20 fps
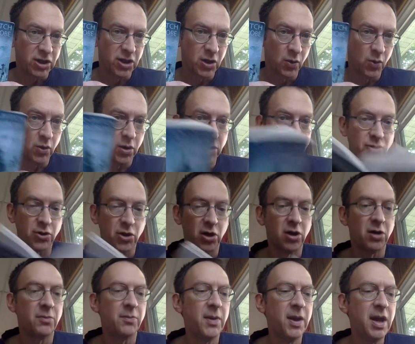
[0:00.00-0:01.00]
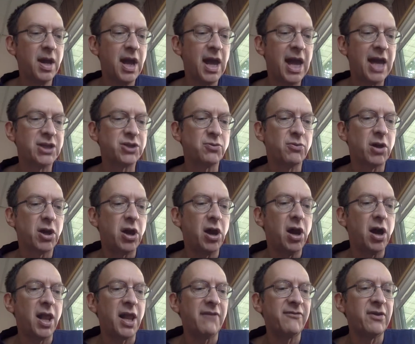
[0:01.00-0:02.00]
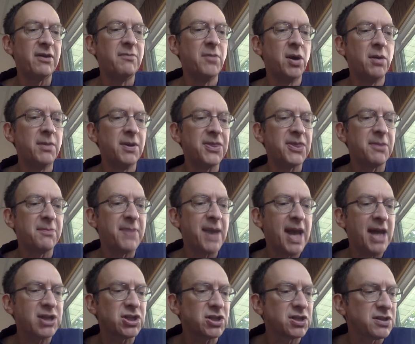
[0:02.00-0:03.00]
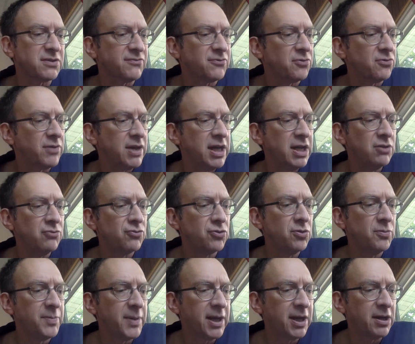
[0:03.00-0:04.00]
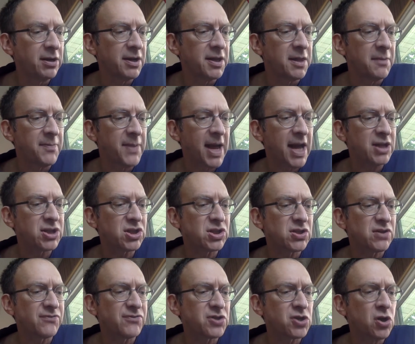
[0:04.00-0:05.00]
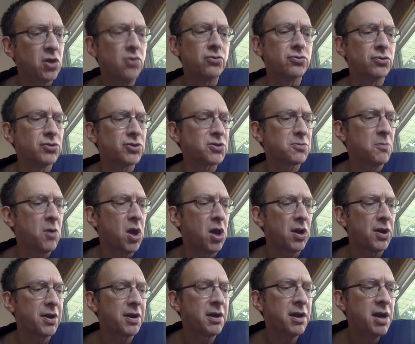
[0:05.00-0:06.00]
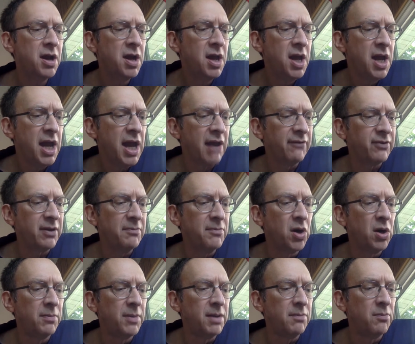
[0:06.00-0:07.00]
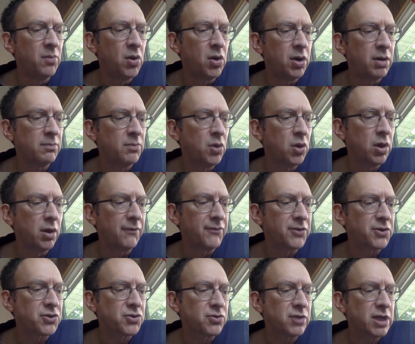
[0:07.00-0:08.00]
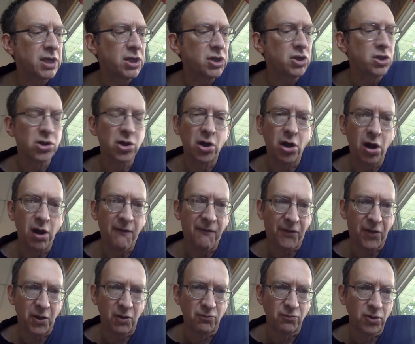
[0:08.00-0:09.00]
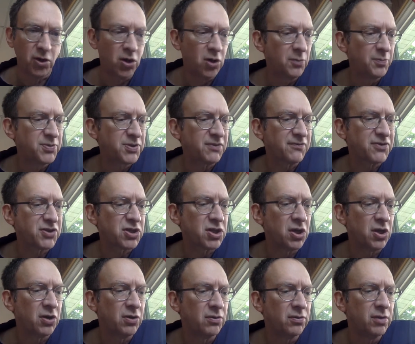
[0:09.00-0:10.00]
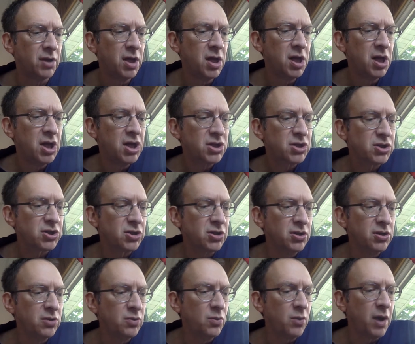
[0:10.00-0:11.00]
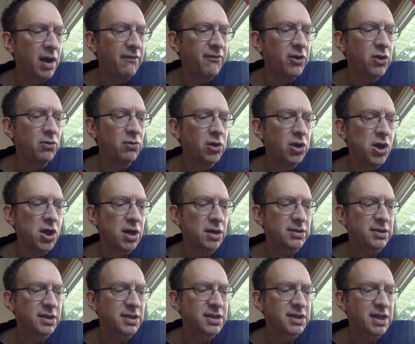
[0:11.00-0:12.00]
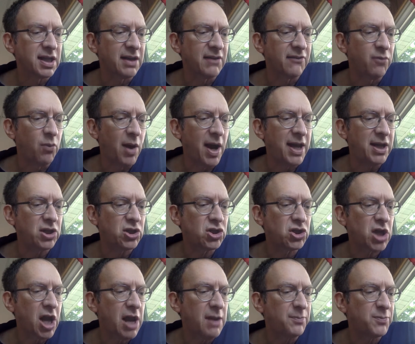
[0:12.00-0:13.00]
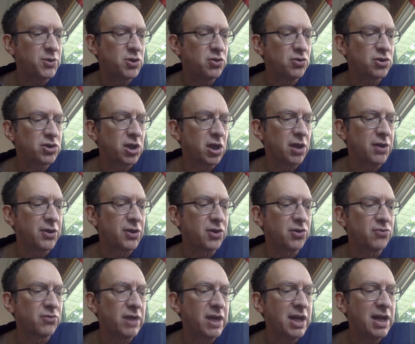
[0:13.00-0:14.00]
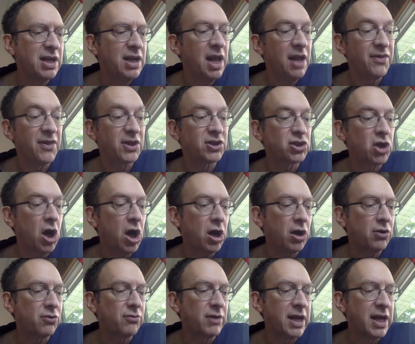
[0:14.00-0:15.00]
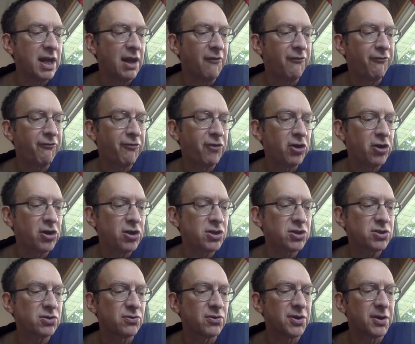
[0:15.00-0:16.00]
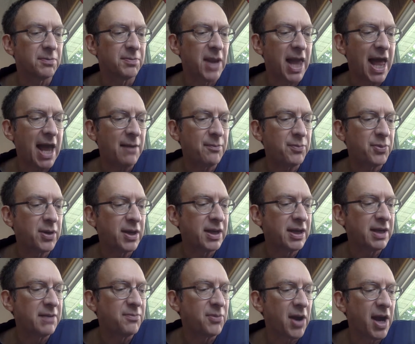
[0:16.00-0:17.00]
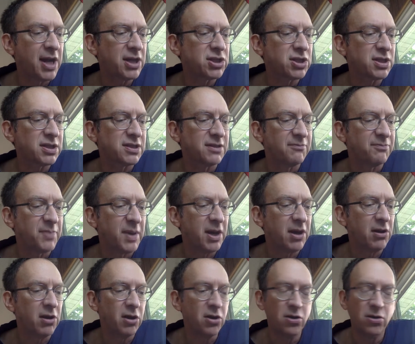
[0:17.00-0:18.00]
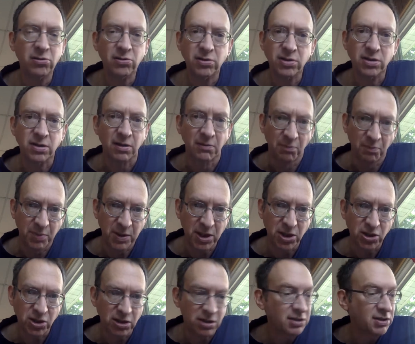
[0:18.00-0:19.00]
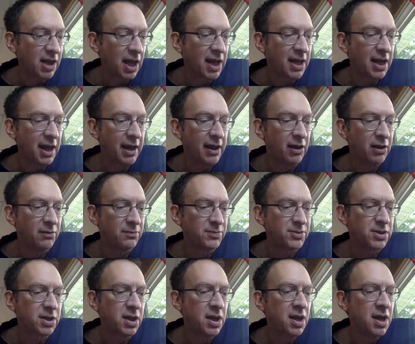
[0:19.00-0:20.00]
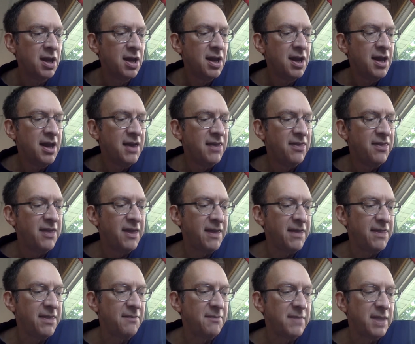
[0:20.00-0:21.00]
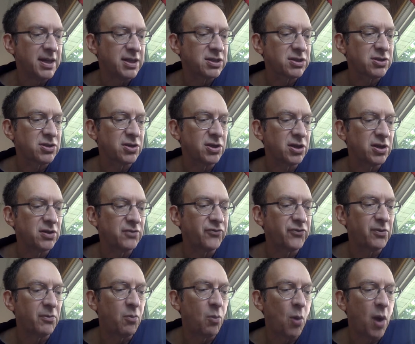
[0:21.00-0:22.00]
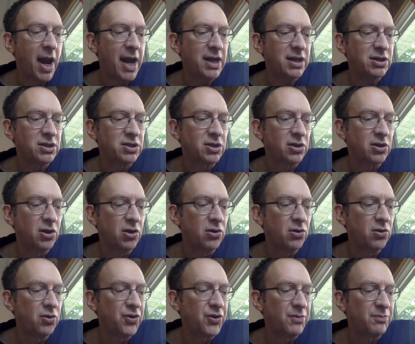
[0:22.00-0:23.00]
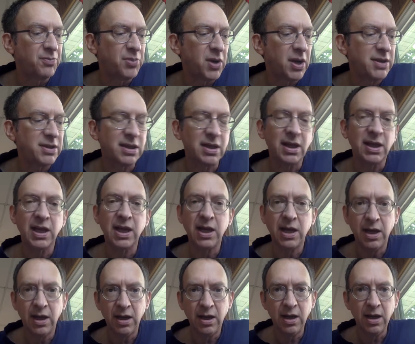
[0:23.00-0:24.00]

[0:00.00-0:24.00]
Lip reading: and the Wardrobe. As you recall, every moment the patches of green grew bigger and the patches of snow grew smaller. Every moment more and more of the trees shook off their robes of snow. Soon, wherever you looked, instead of white shapes, you saw the green, the dark green of firs or the black prickly branches of bare oaks and beeches and elms. Then the mist turned from white to gold and presently